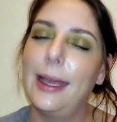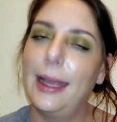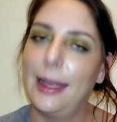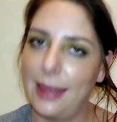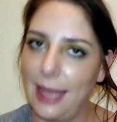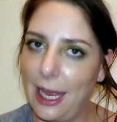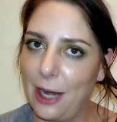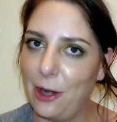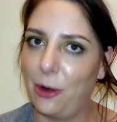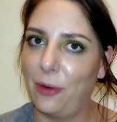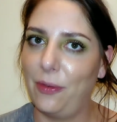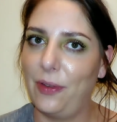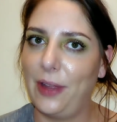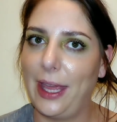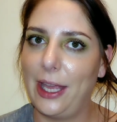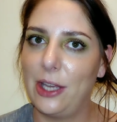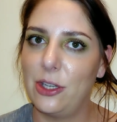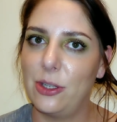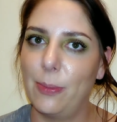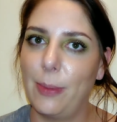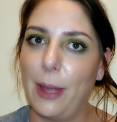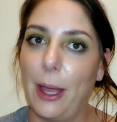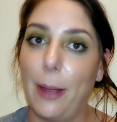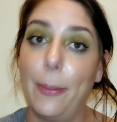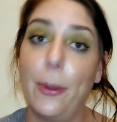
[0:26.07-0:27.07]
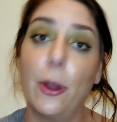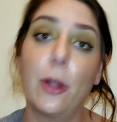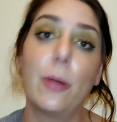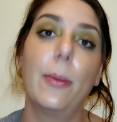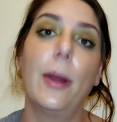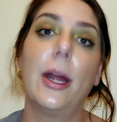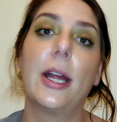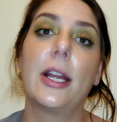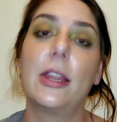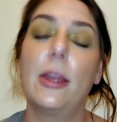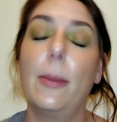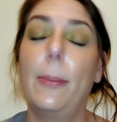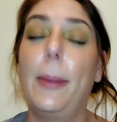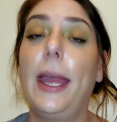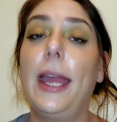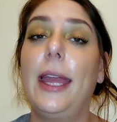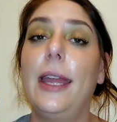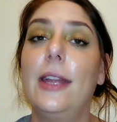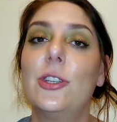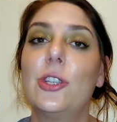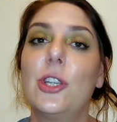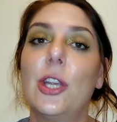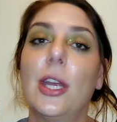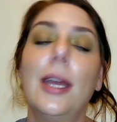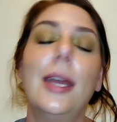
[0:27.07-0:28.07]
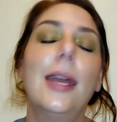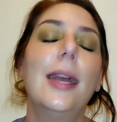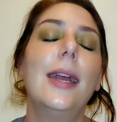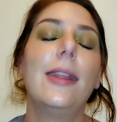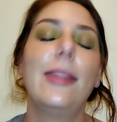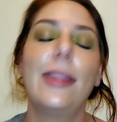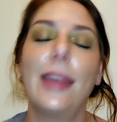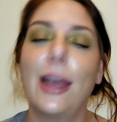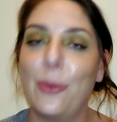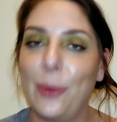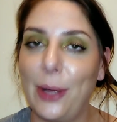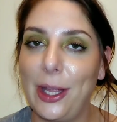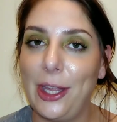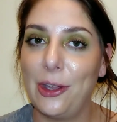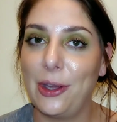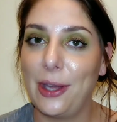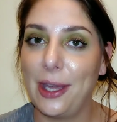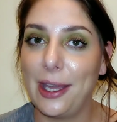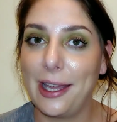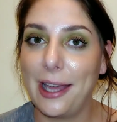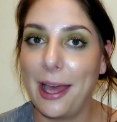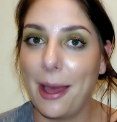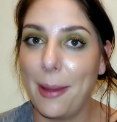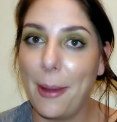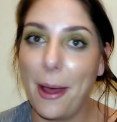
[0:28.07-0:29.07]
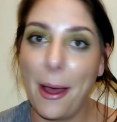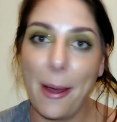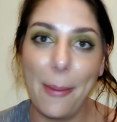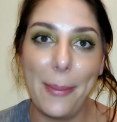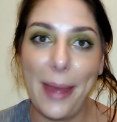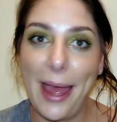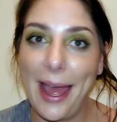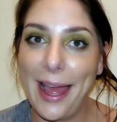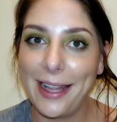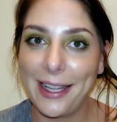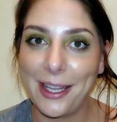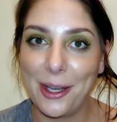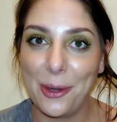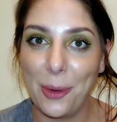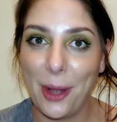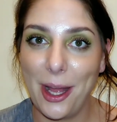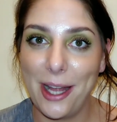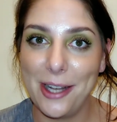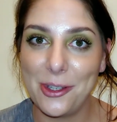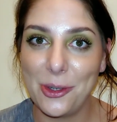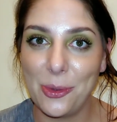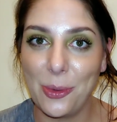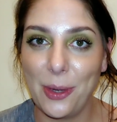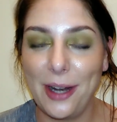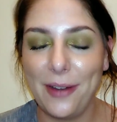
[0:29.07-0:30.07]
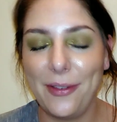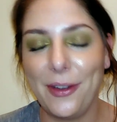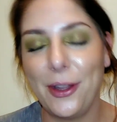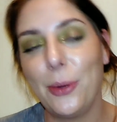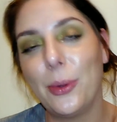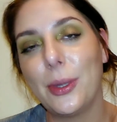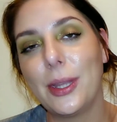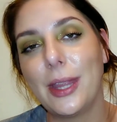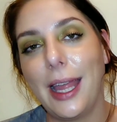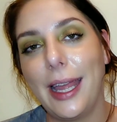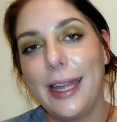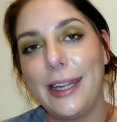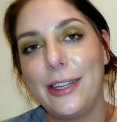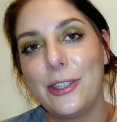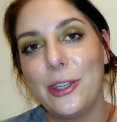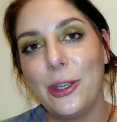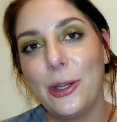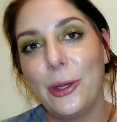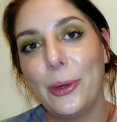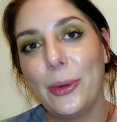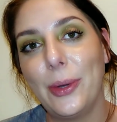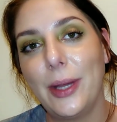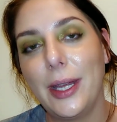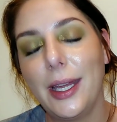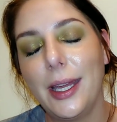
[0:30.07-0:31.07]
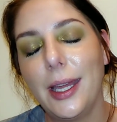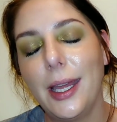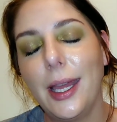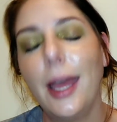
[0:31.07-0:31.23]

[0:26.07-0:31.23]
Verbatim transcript: hit that notification bell, bookmark the page, that way you can come on back and watch whenever you would like to.